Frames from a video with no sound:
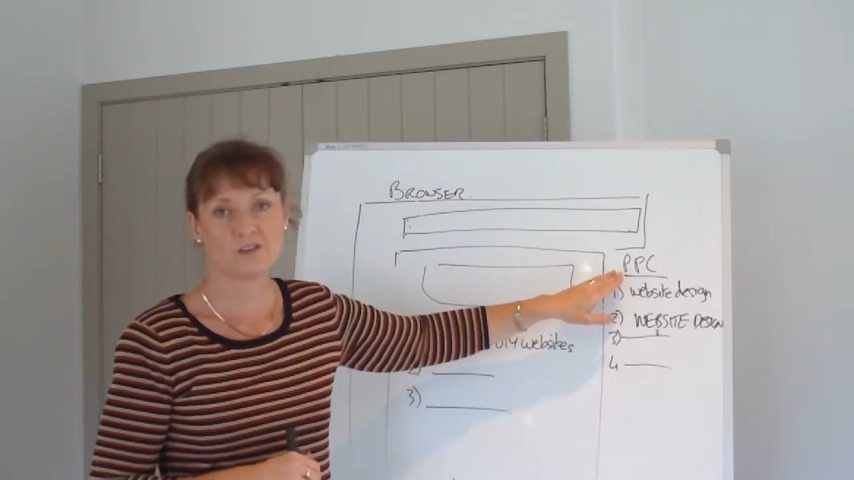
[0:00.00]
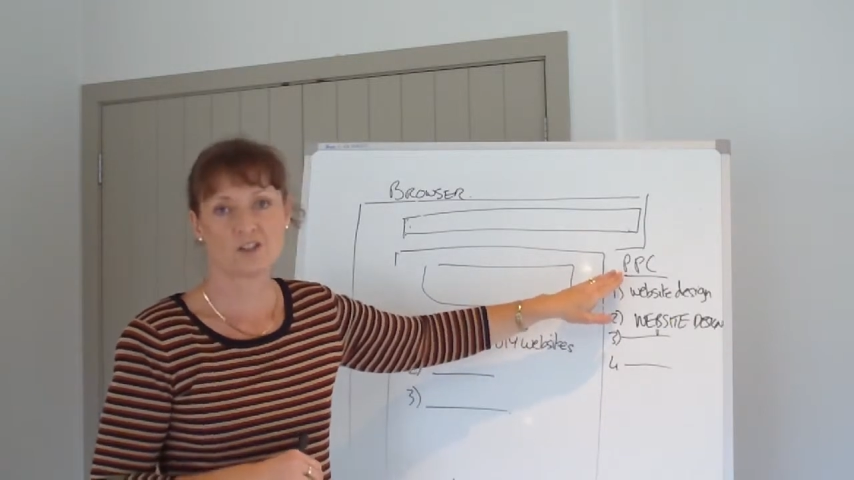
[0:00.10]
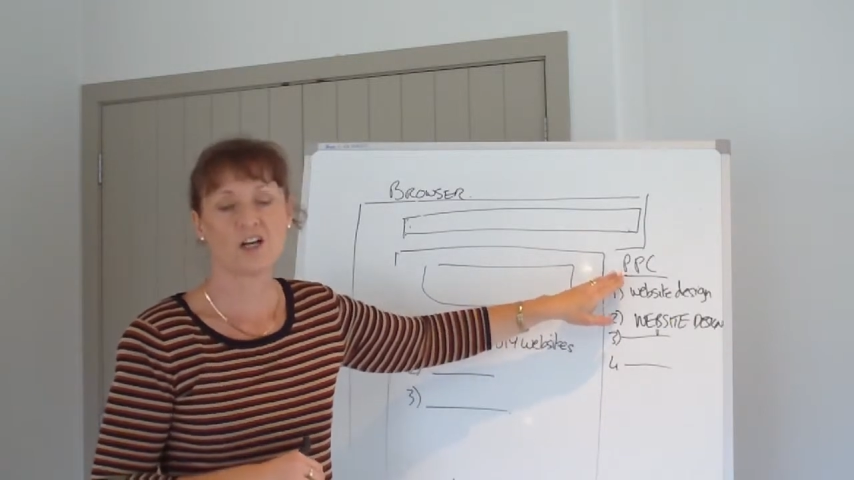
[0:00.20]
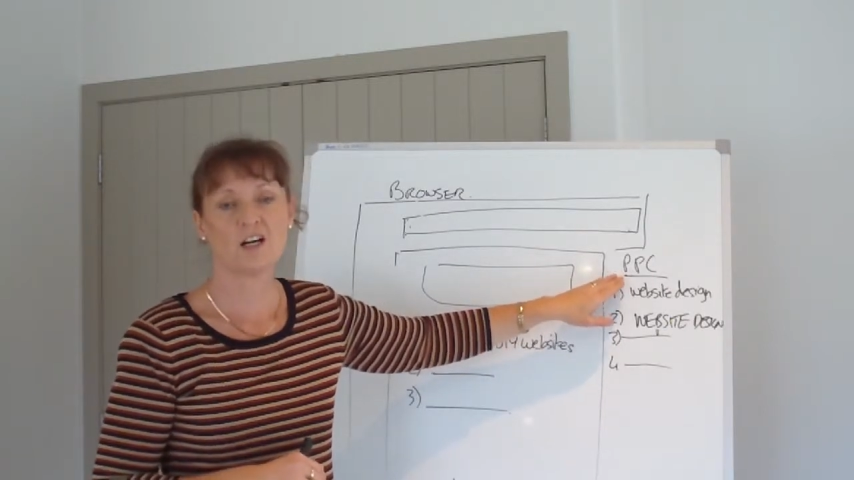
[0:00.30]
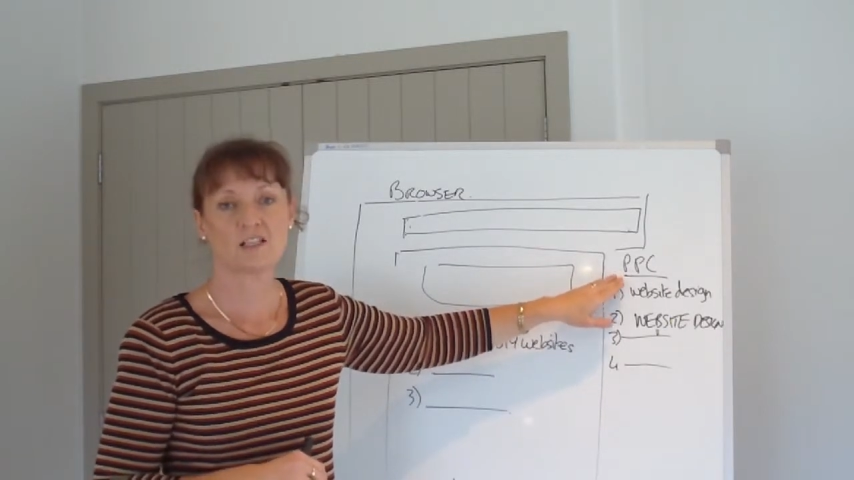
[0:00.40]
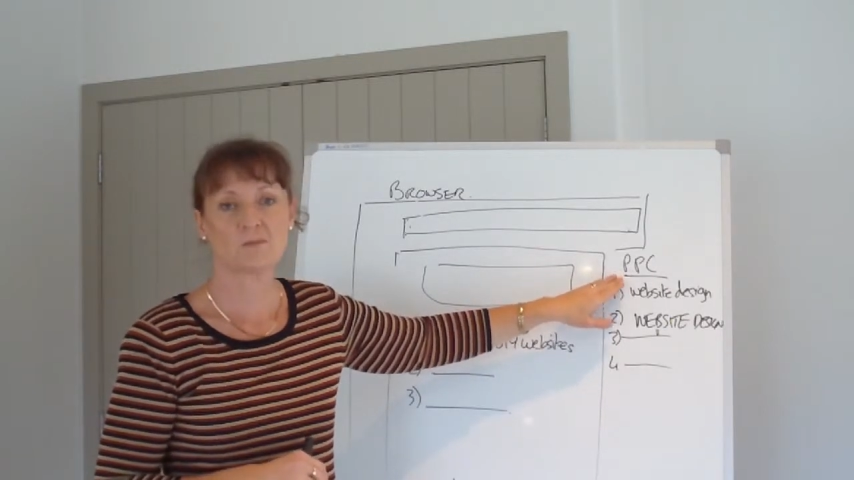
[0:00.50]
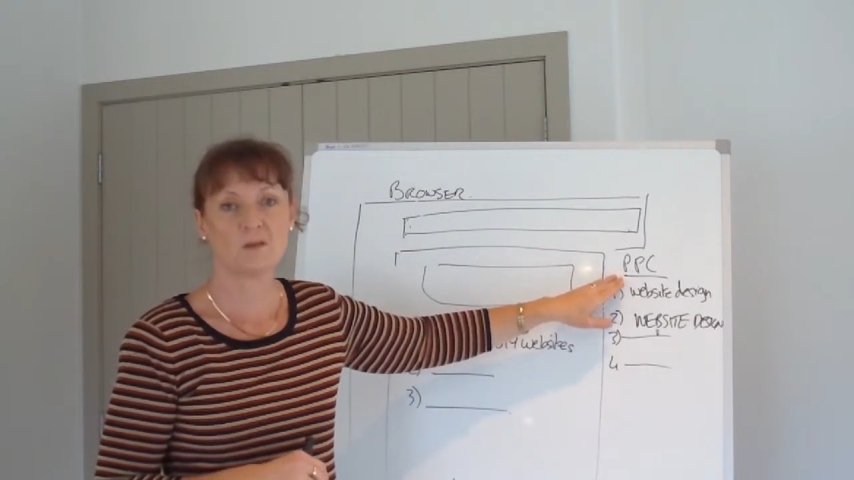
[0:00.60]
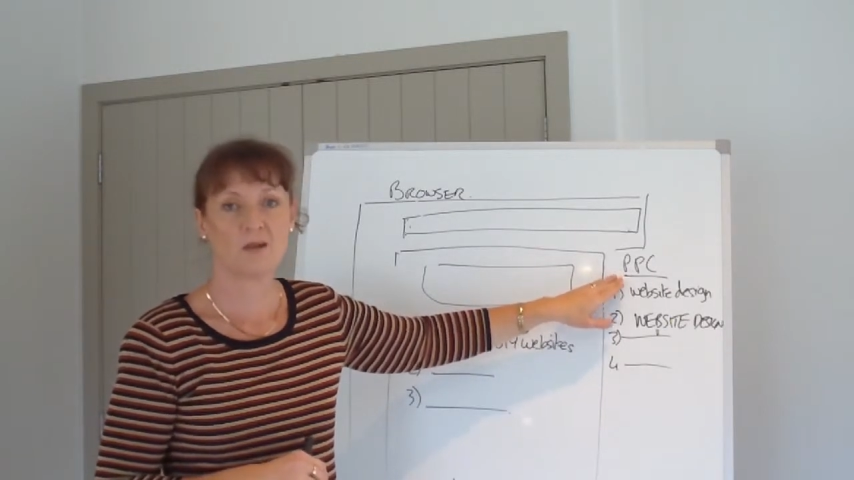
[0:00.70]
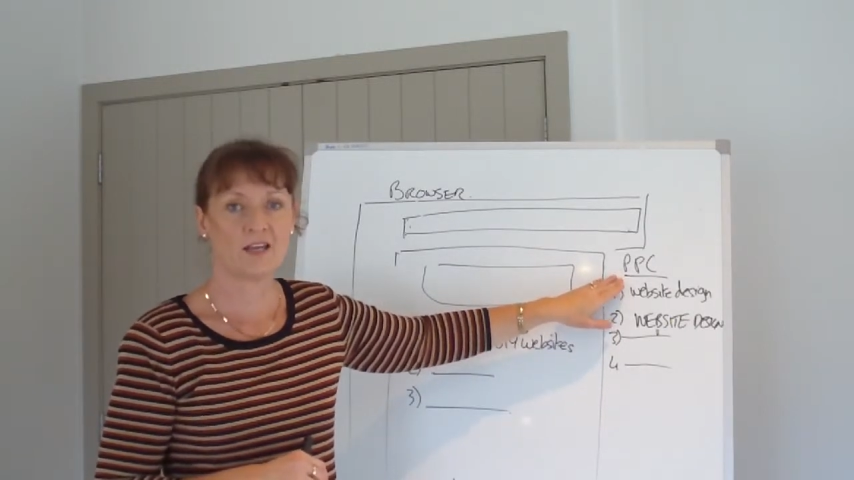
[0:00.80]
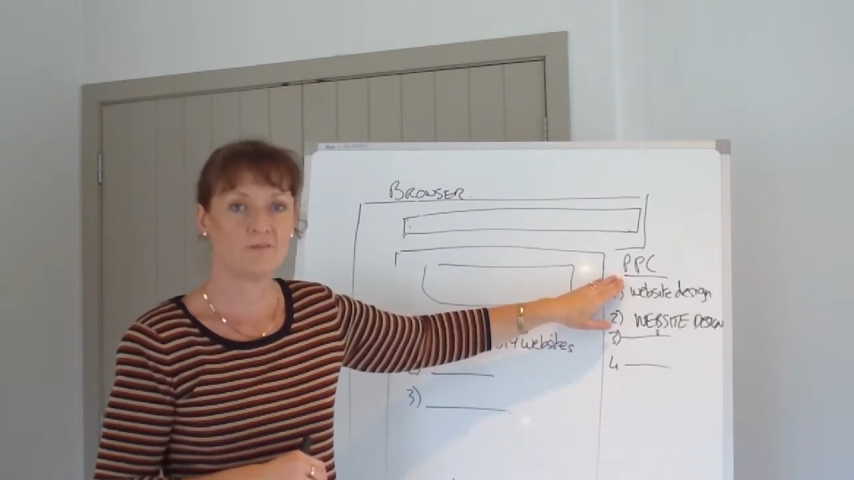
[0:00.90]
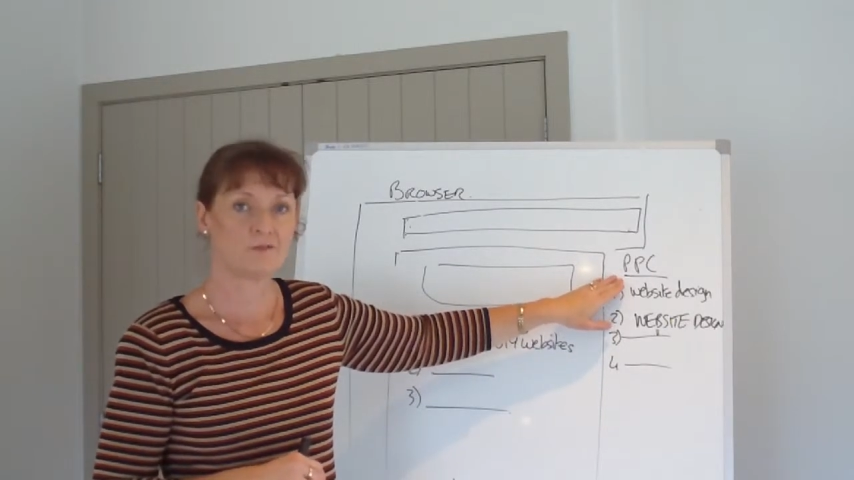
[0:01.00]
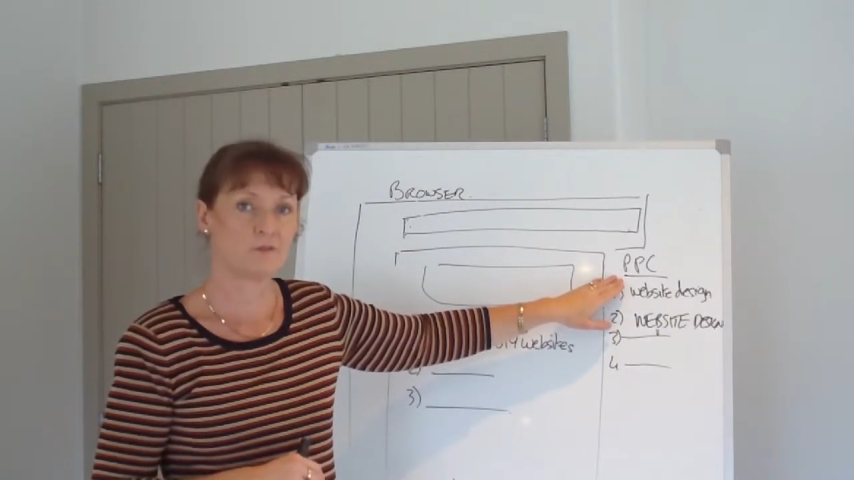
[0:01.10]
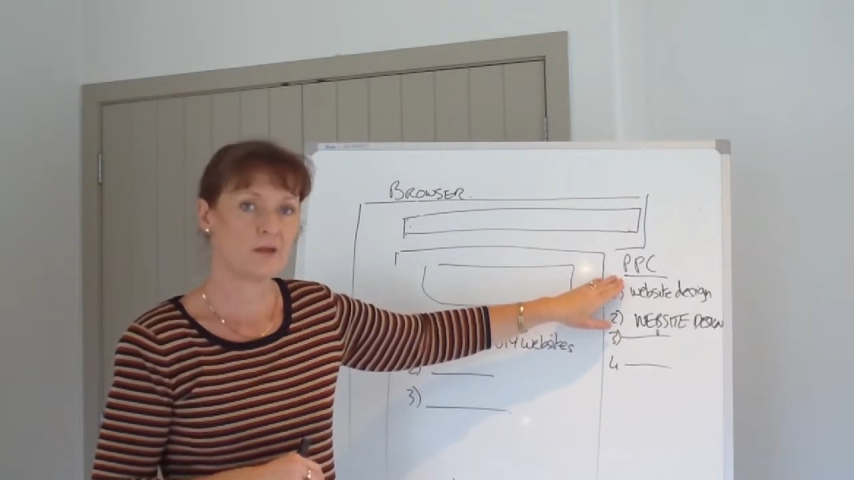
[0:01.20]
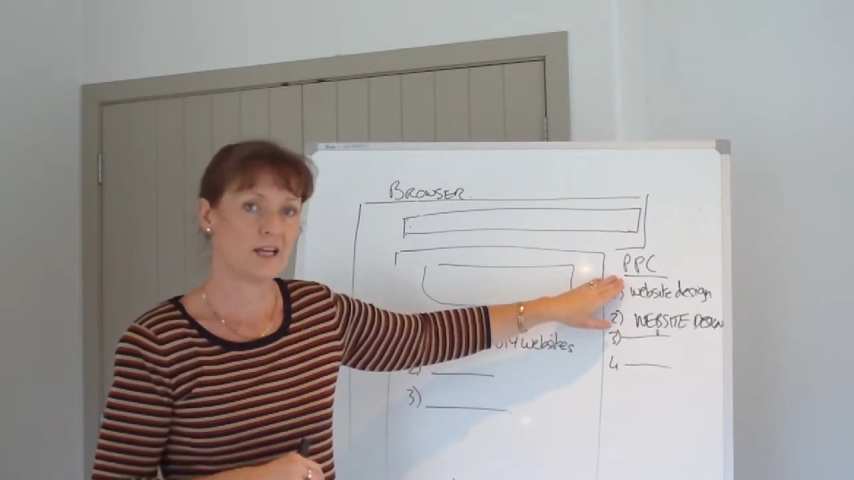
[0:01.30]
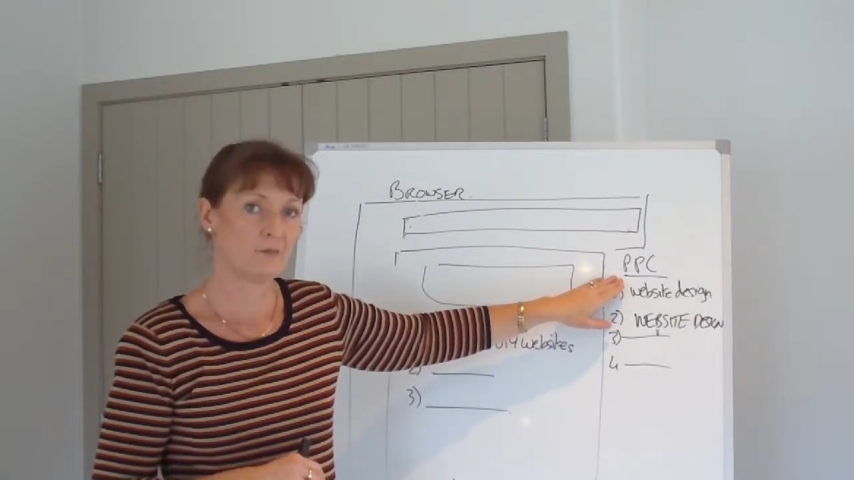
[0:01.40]
charts by paying for a
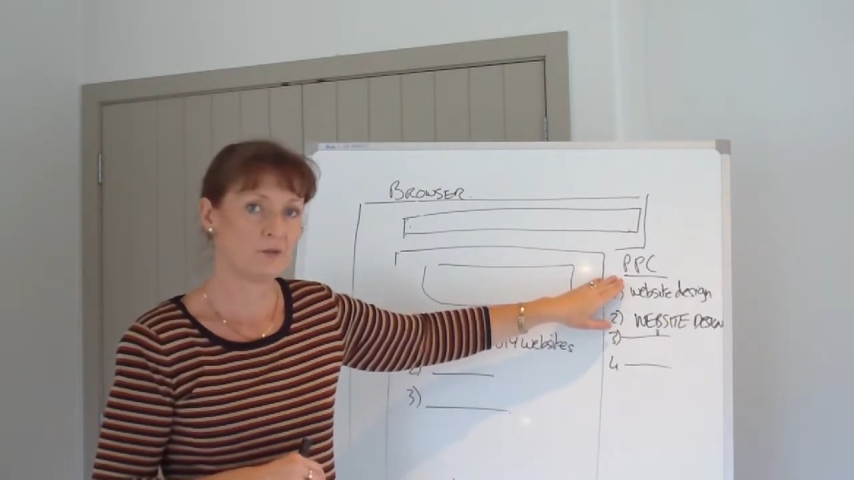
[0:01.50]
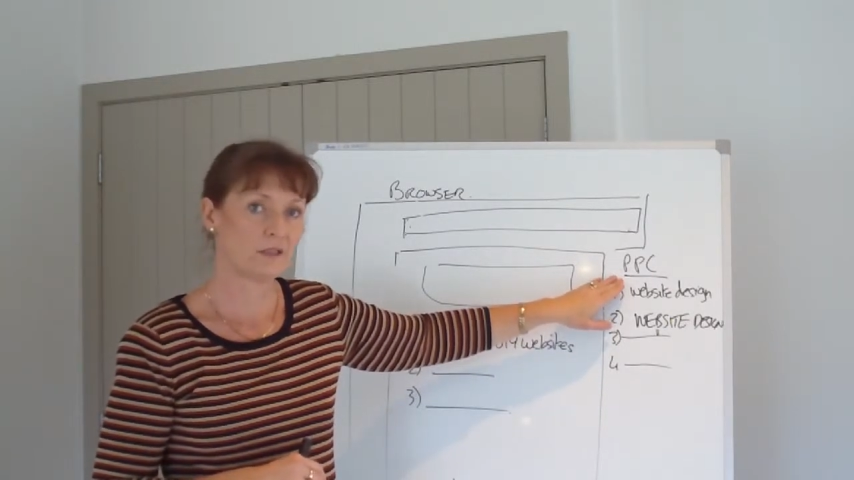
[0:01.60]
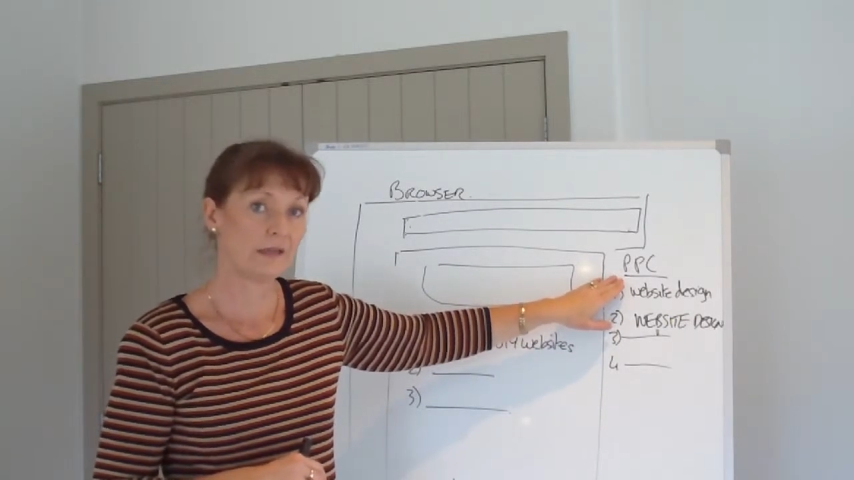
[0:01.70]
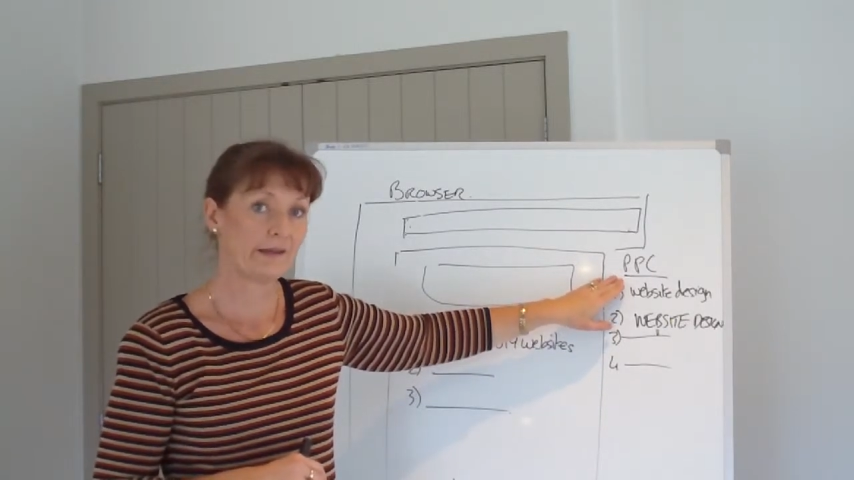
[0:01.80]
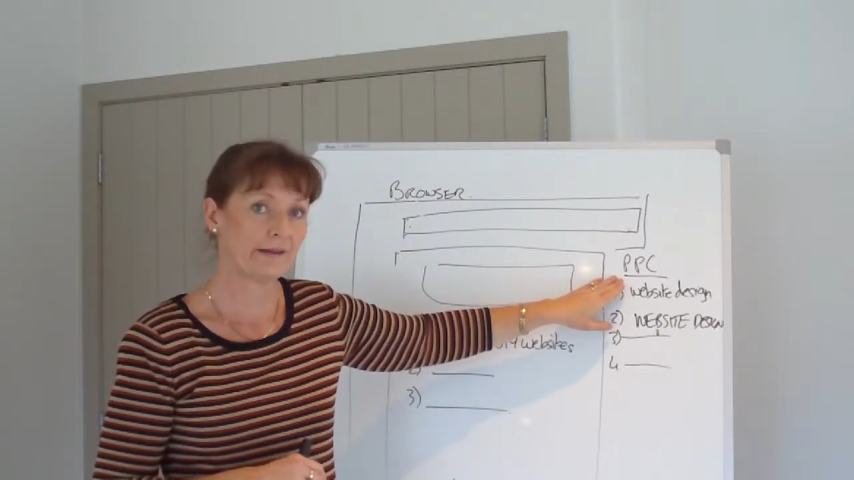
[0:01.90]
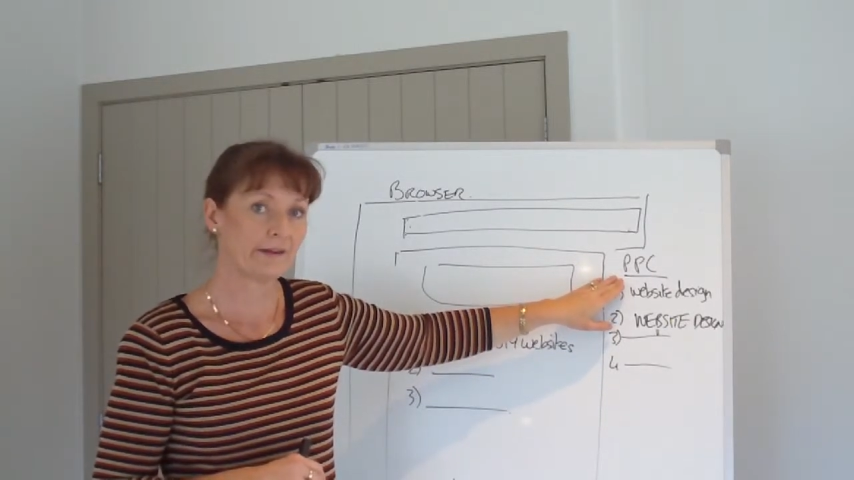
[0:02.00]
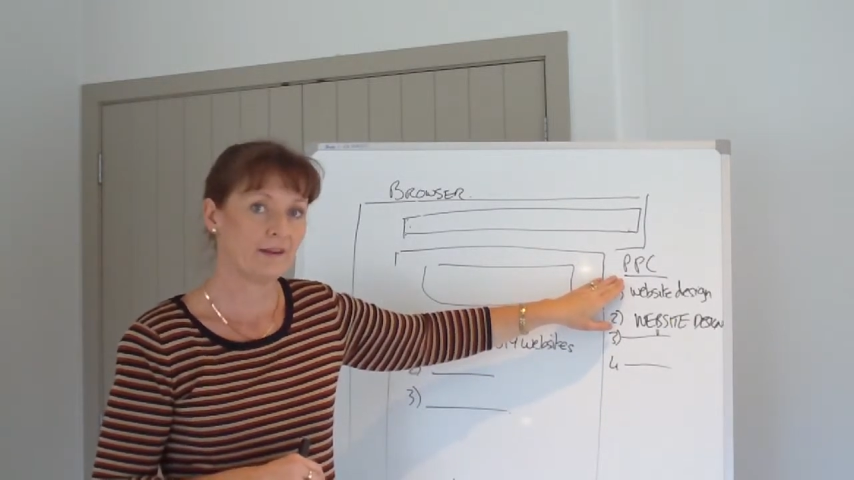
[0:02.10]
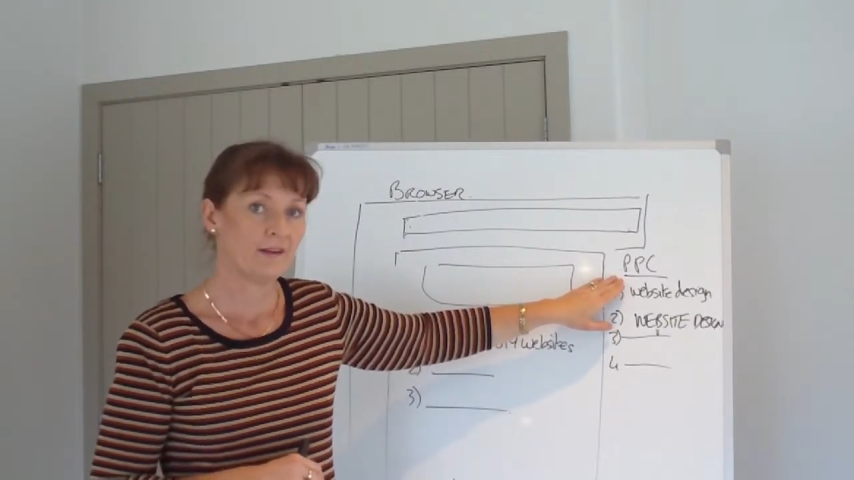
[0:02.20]
pay-per-click.